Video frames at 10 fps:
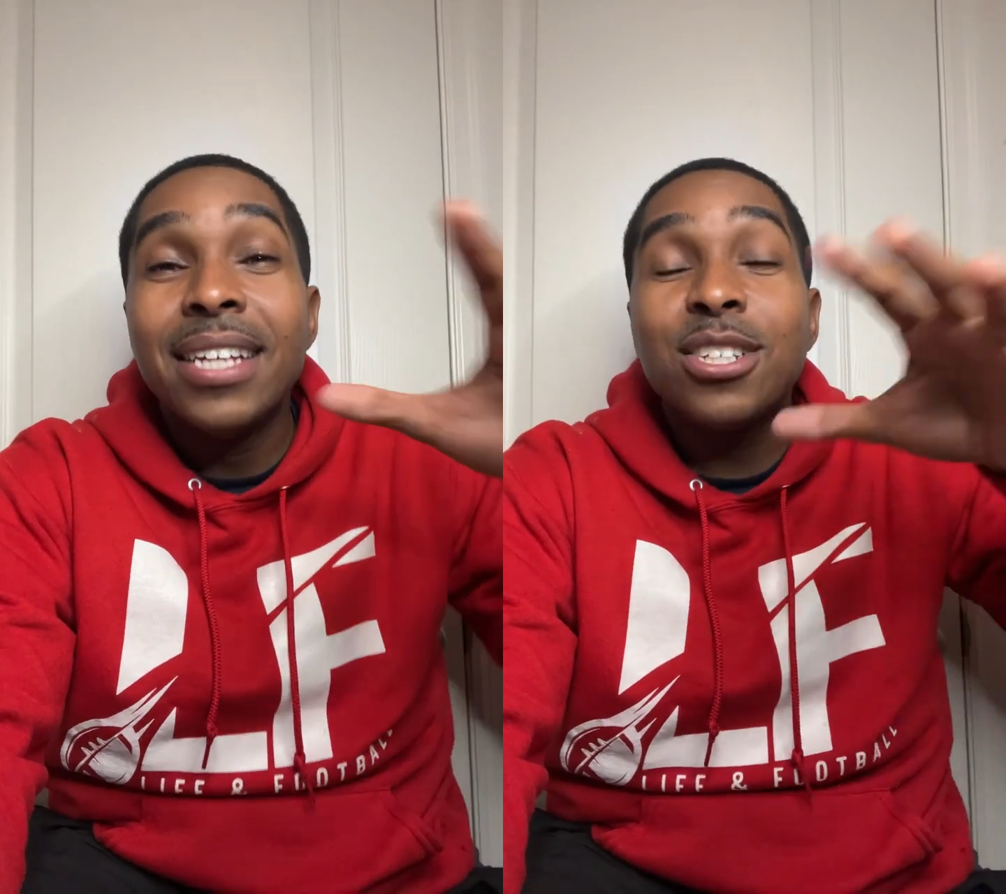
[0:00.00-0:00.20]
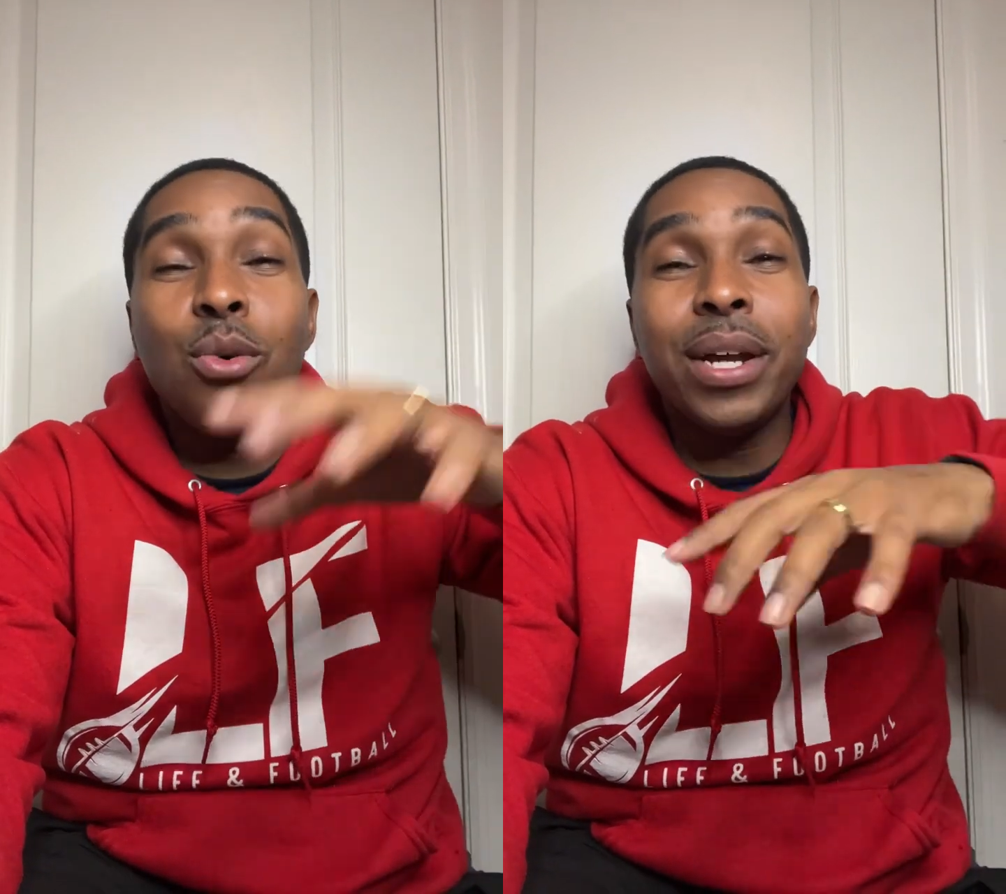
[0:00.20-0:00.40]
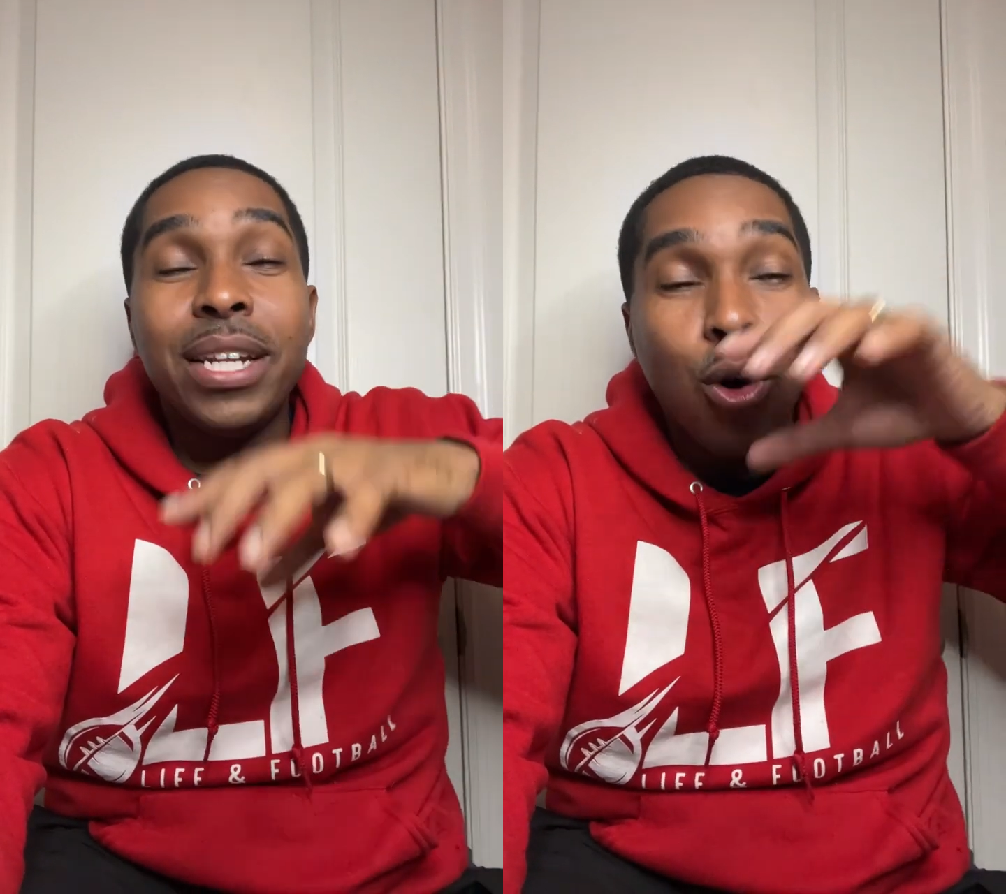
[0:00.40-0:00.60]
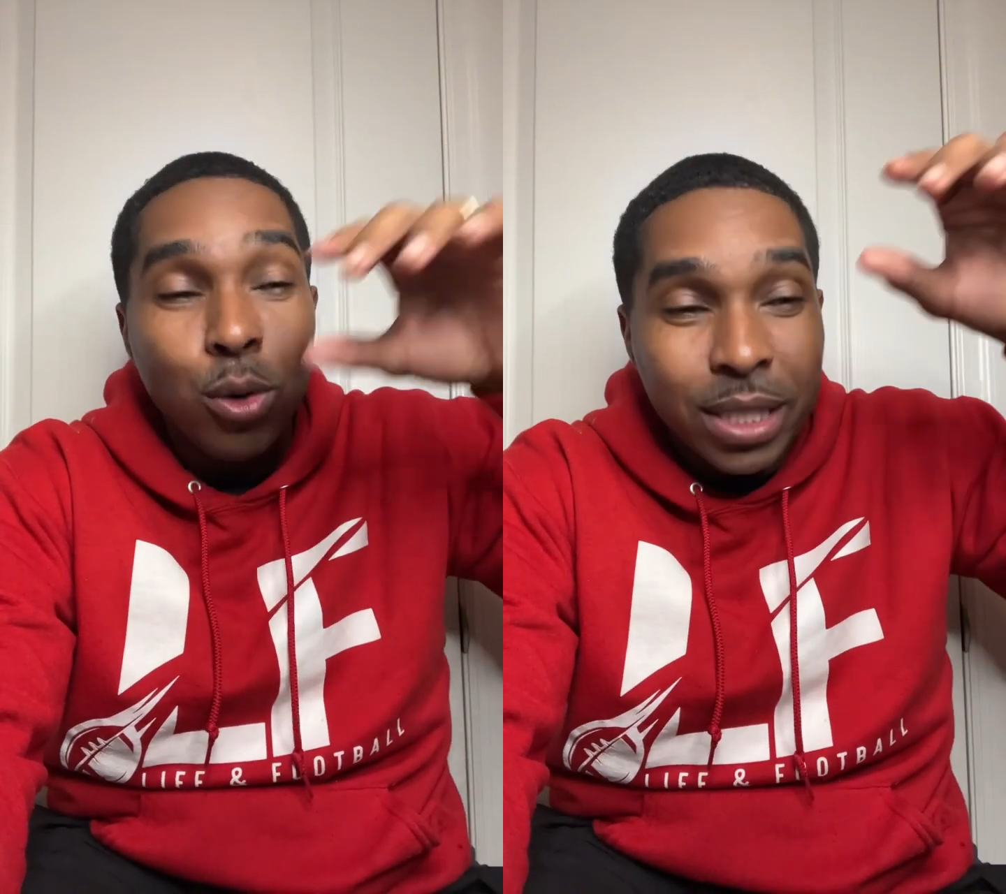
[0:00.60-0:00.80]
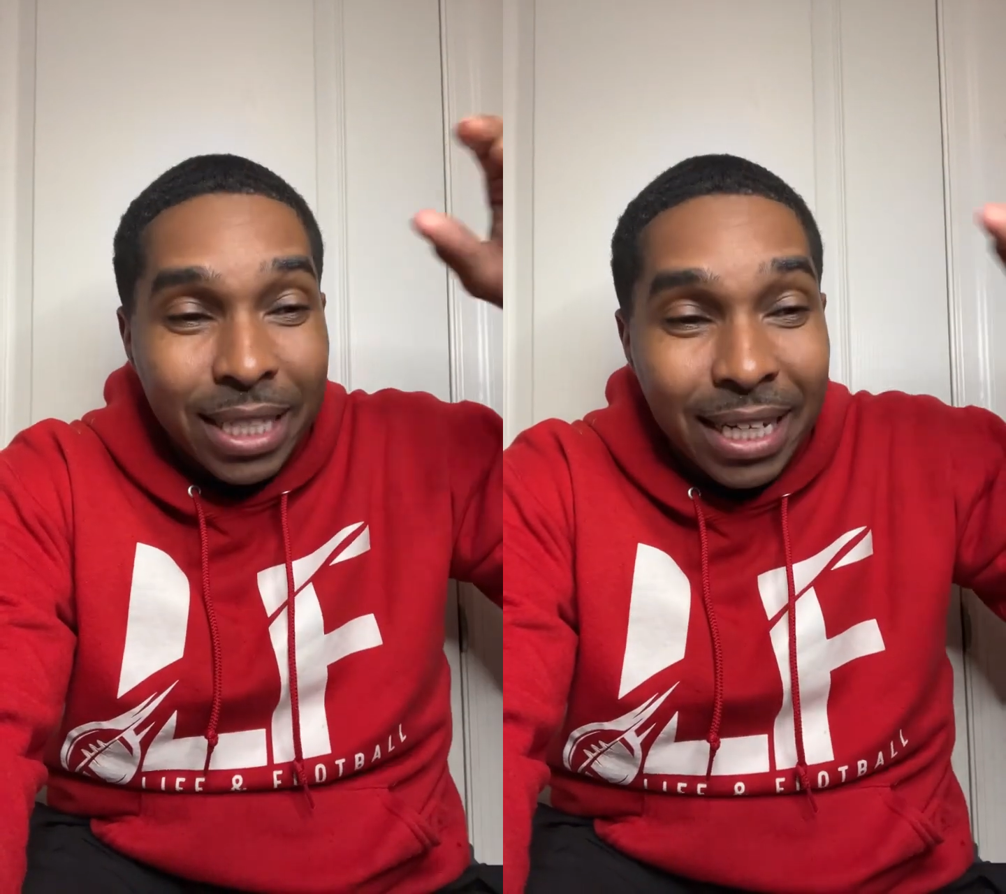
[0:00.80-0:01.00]
So when
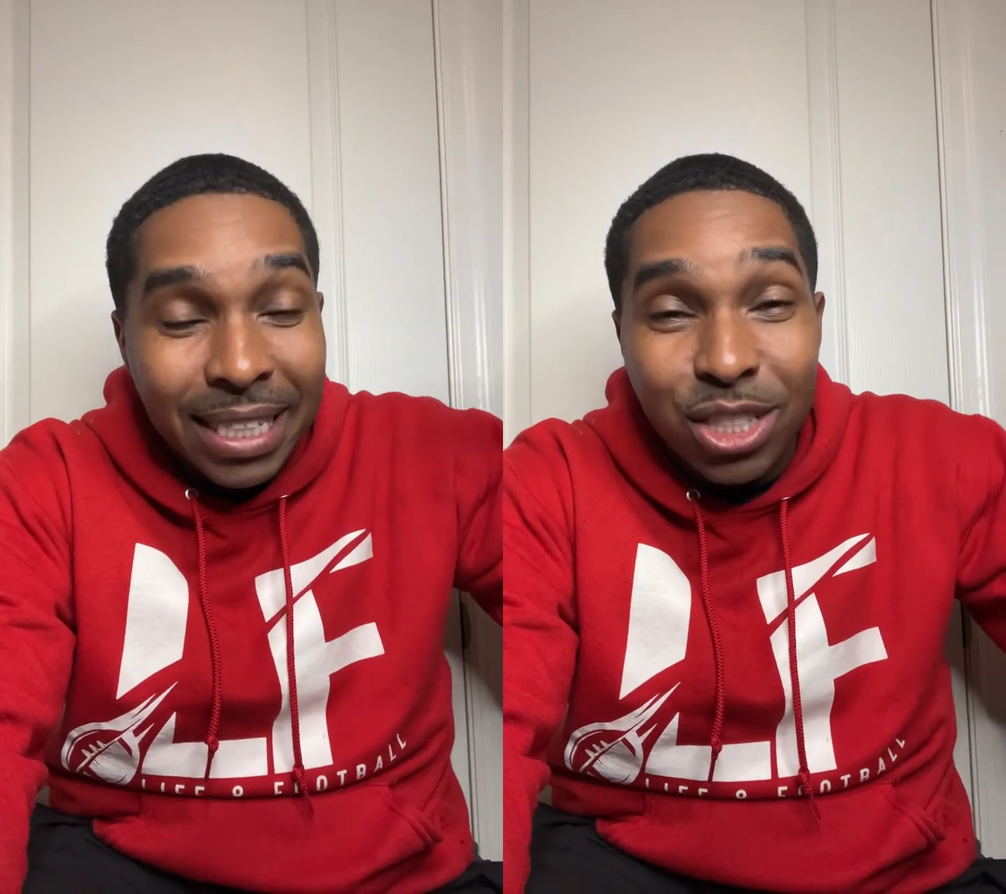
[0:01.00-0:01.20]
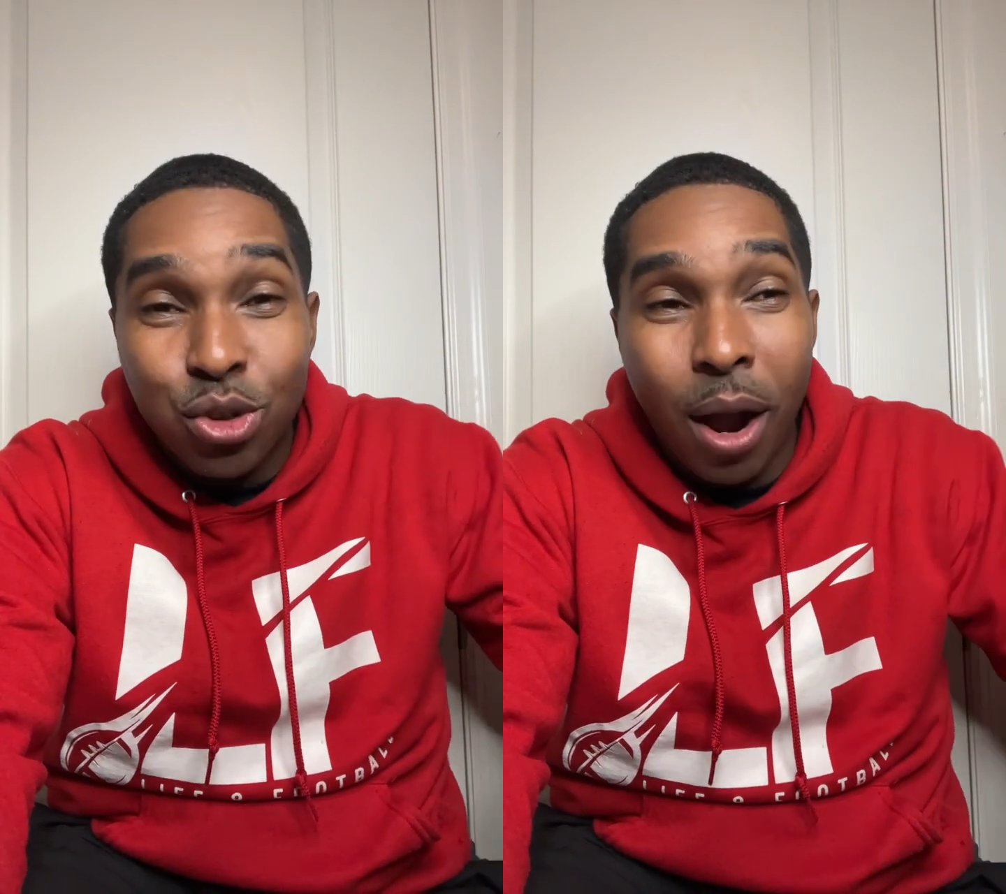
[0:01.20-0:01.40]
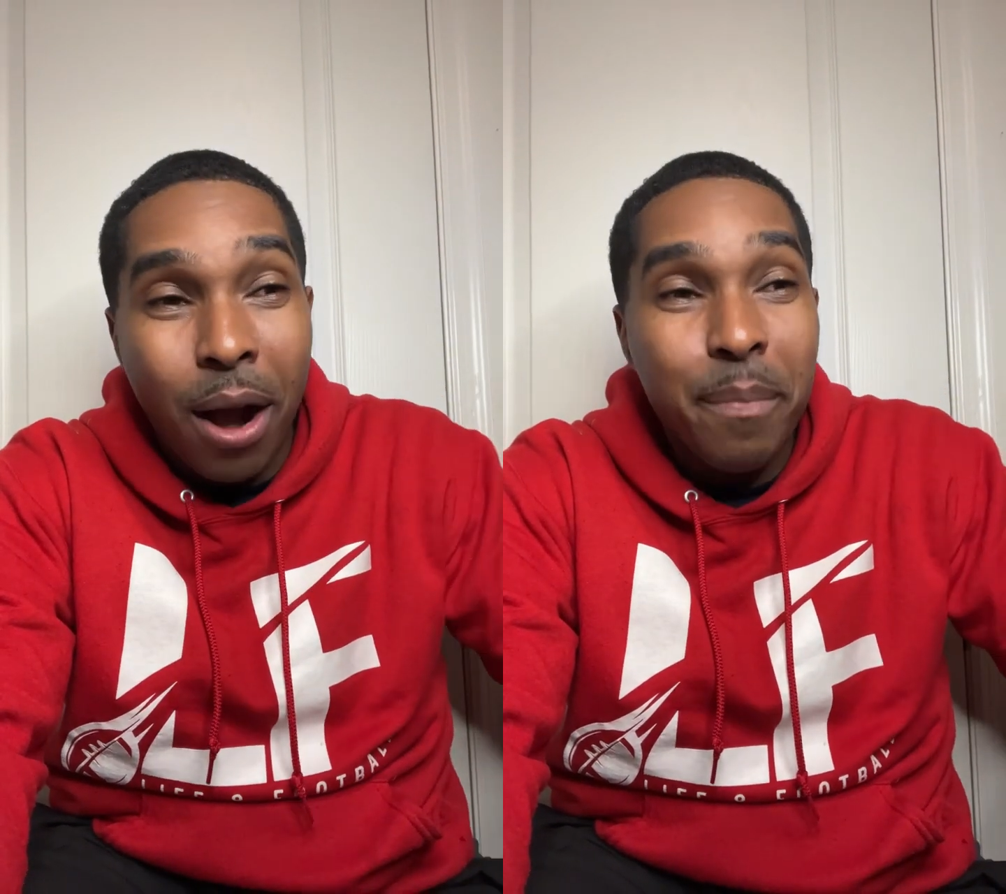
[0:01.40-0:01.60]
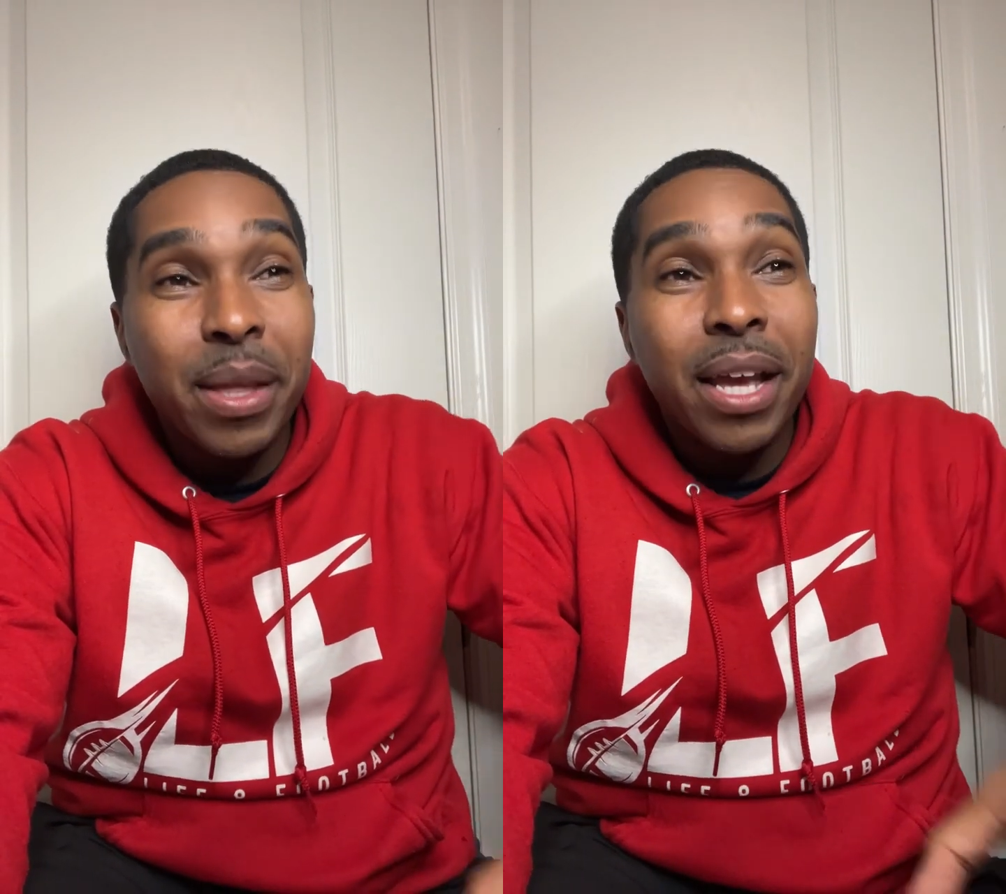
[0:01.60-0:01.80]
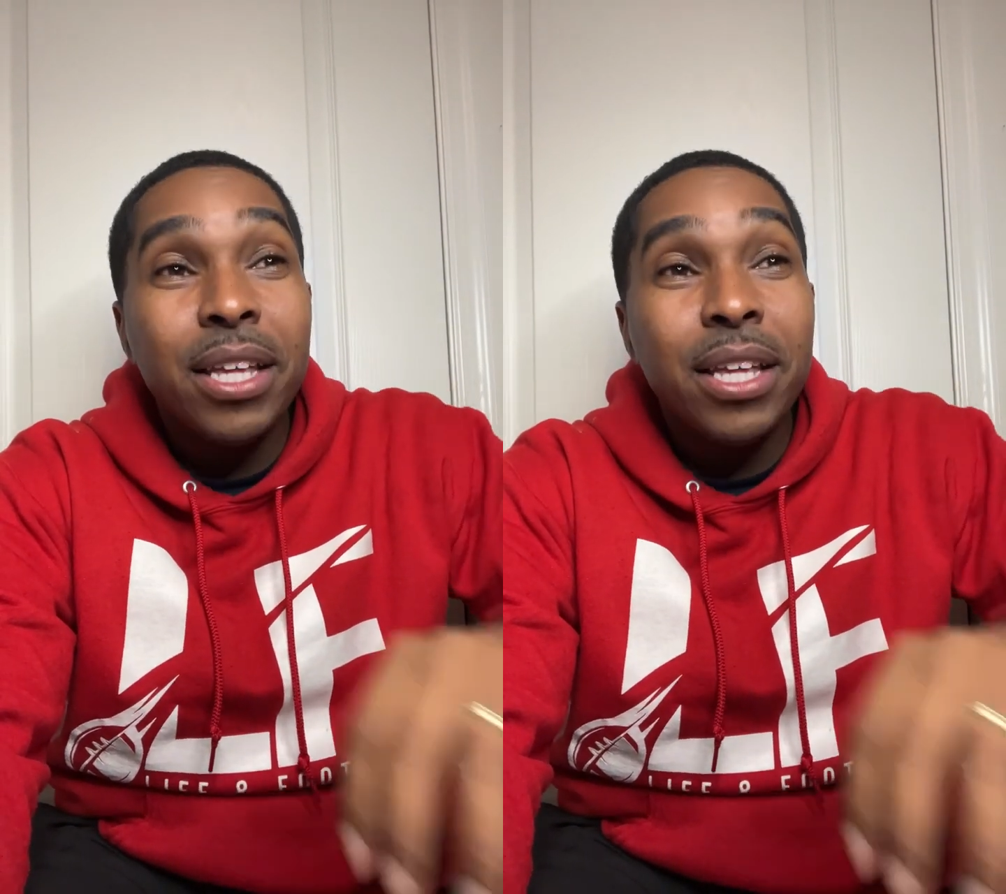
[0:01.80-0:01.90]
those seeds drop,